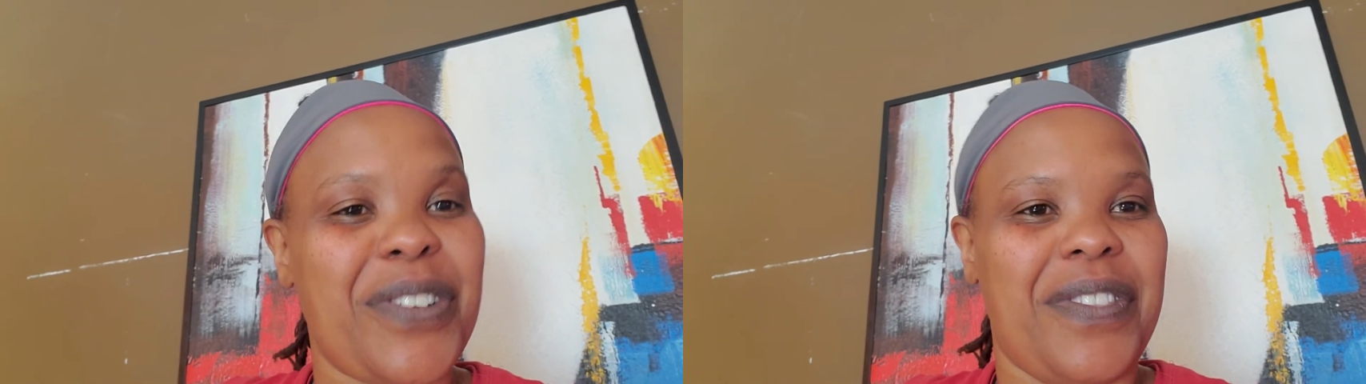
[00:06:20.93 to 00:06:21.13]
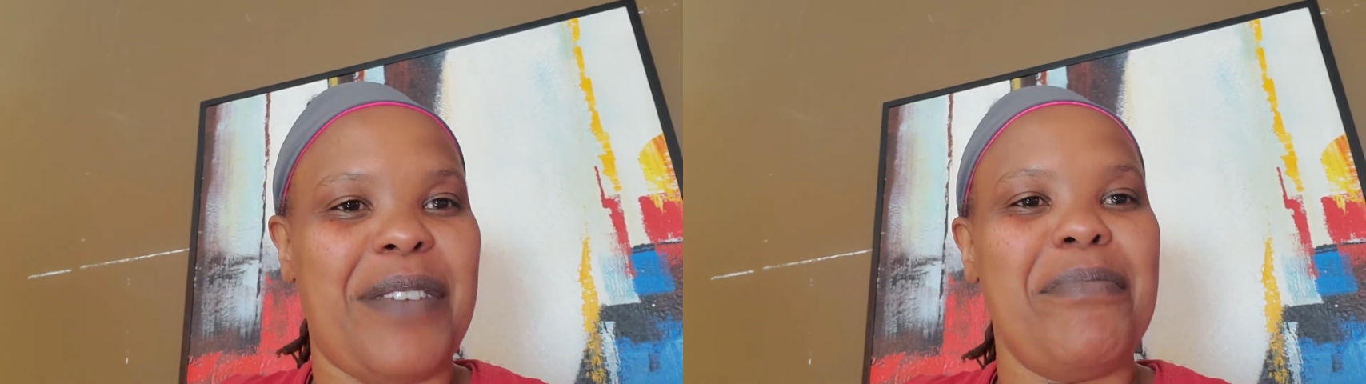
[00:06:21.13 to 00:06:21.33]

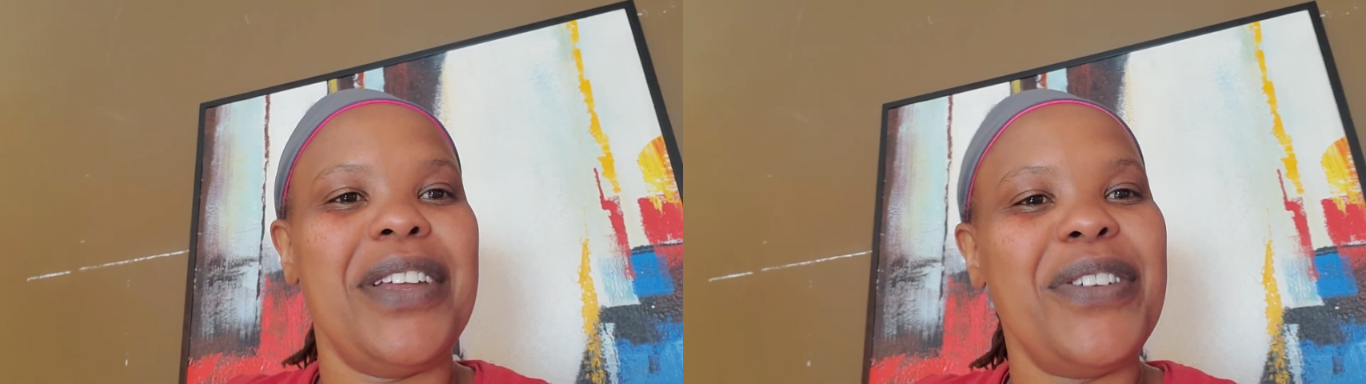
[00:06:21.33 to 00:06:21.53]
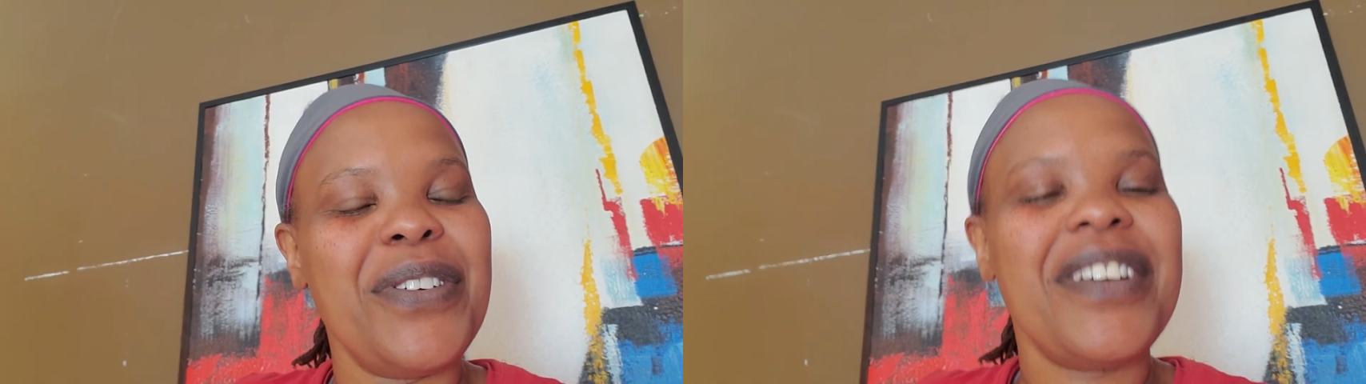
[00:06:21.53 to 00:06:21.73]
it on the
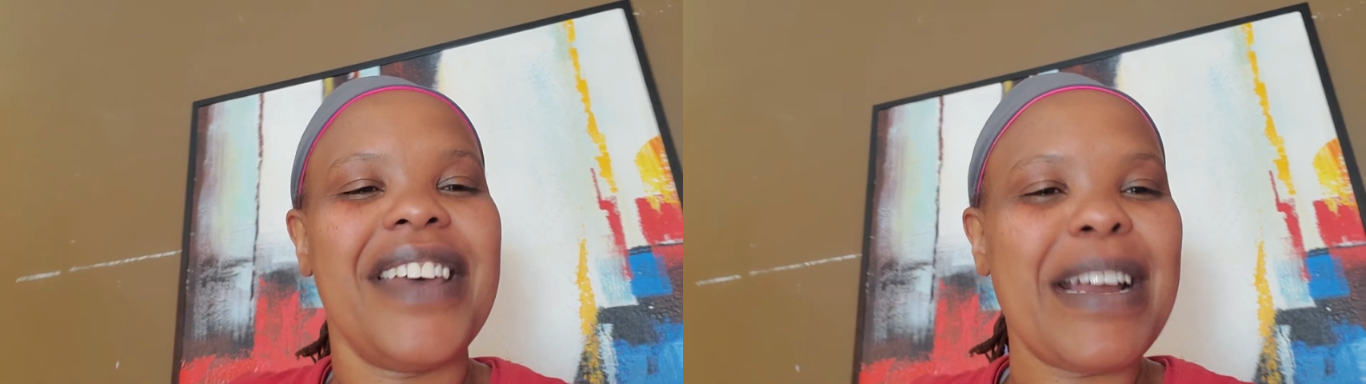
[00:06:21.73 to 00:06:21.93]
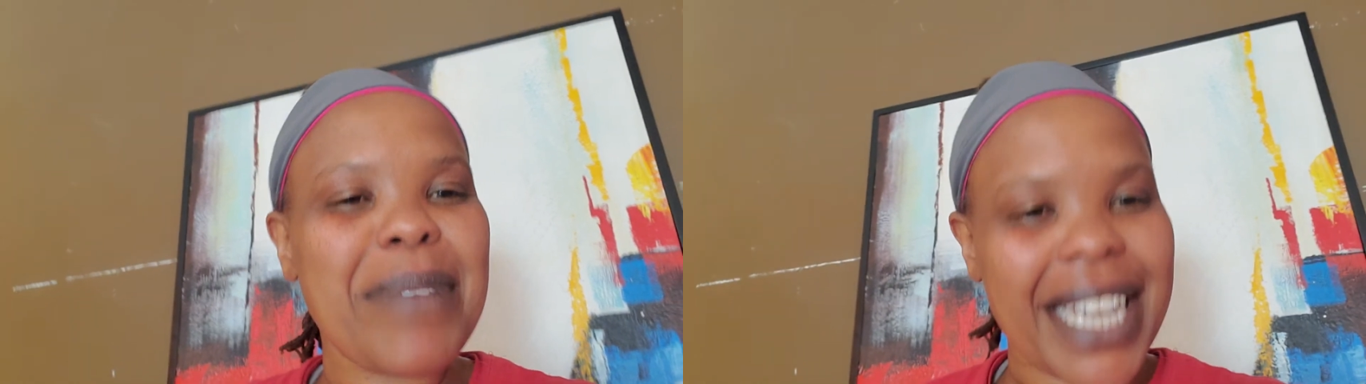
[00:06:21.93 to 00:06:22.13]
menu?
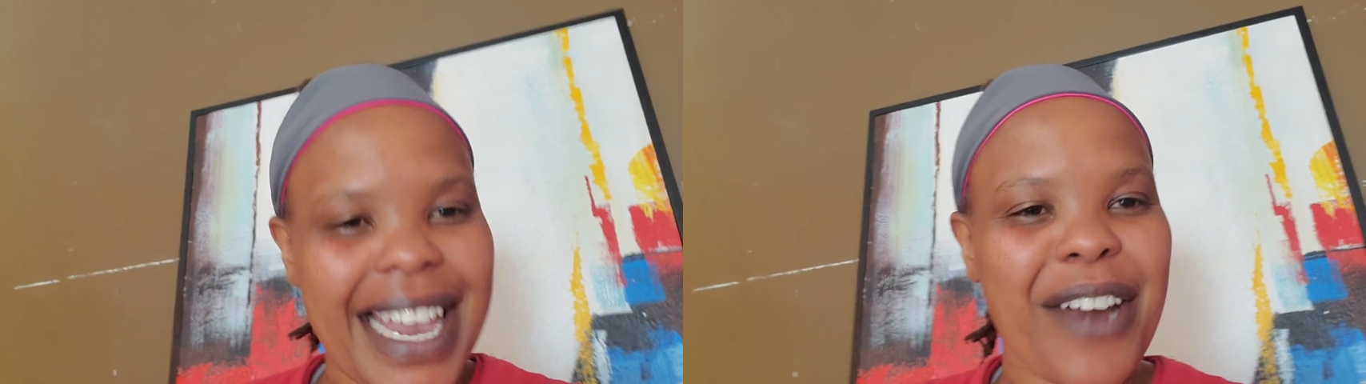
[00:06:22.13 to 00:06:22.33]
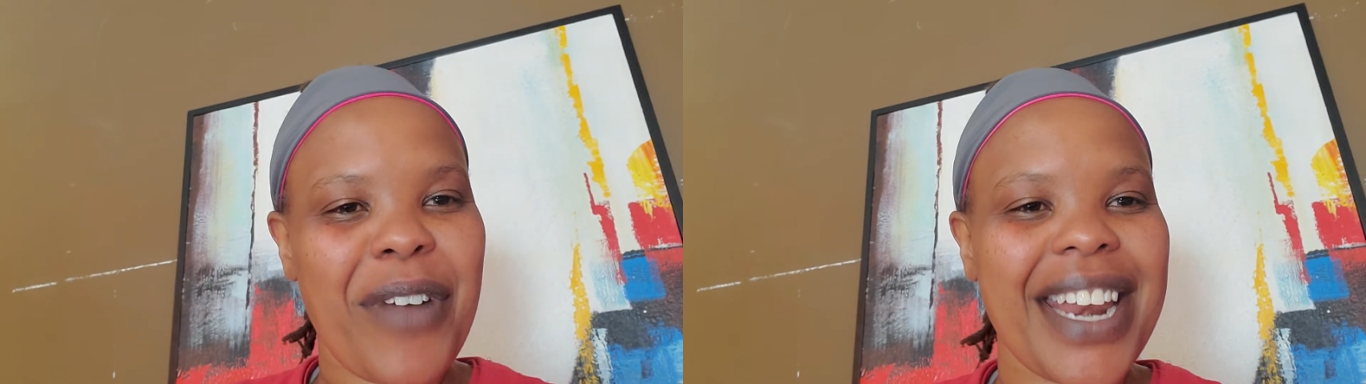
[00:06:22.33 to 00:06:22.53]
And I'm like,
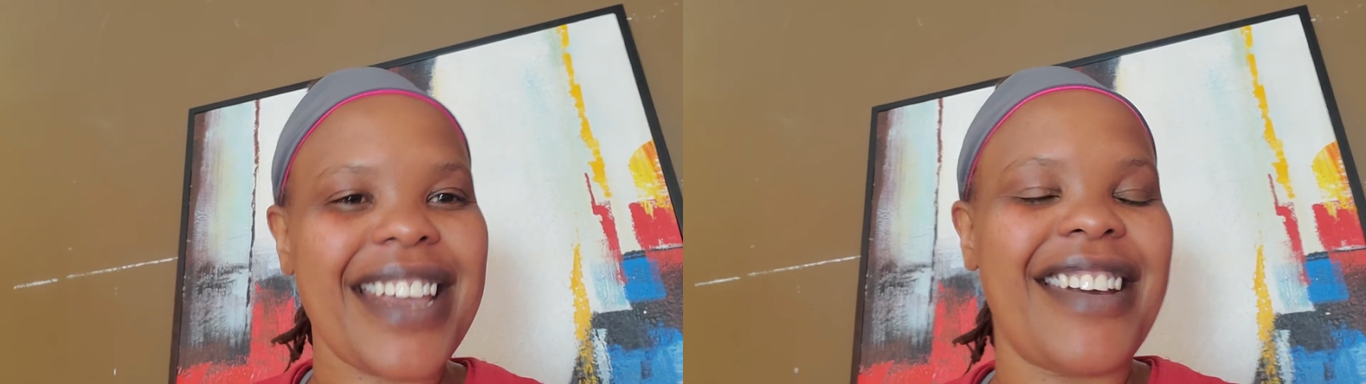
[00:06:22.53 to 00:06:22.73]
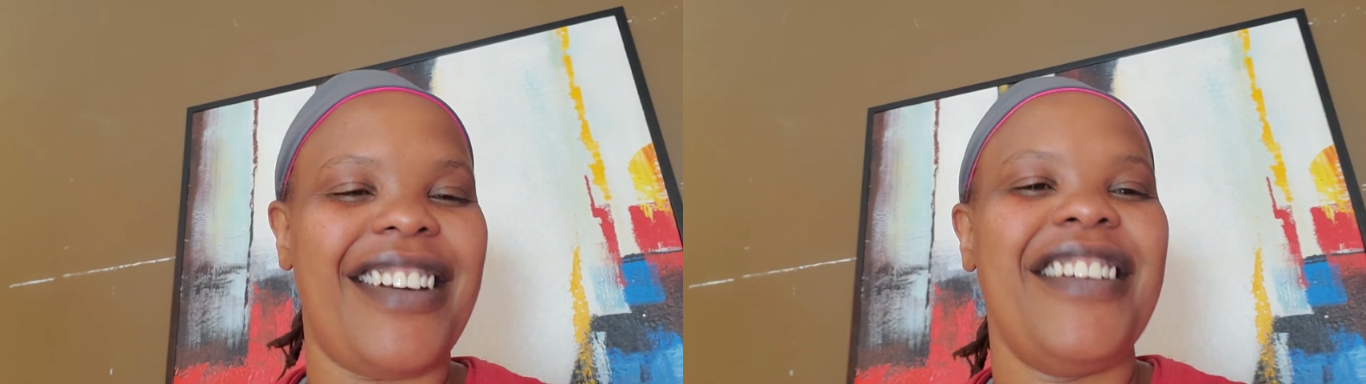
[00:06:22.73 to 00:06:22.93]
yeah, right
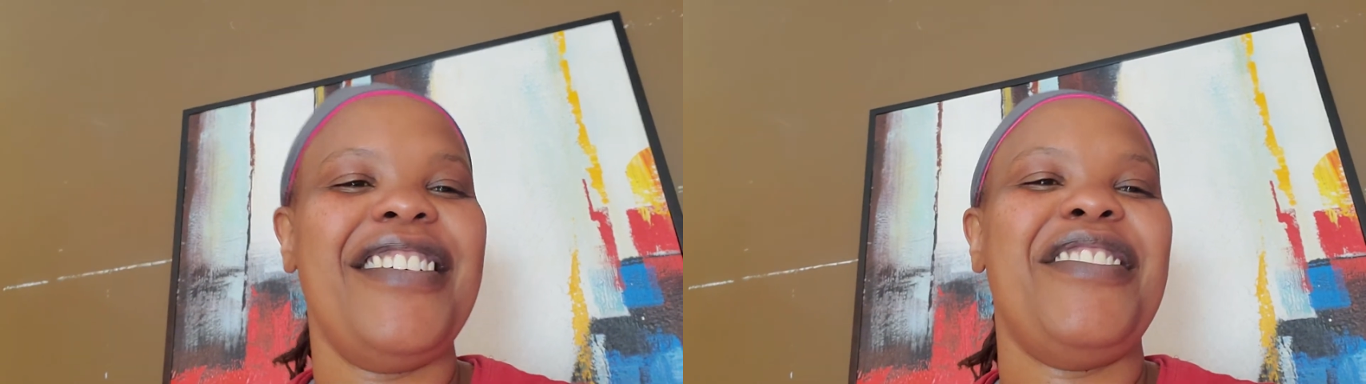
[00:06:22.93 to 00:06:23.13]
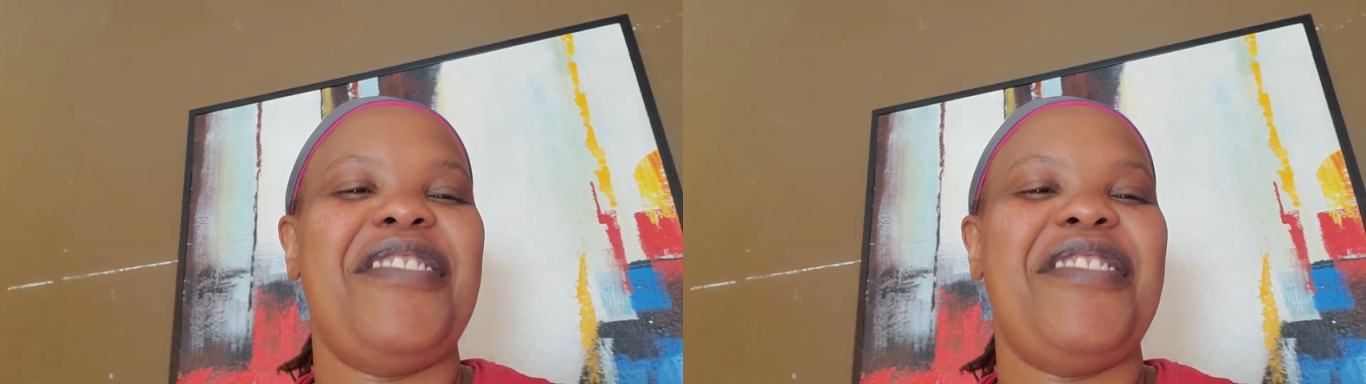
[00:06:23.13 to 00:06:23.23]
here.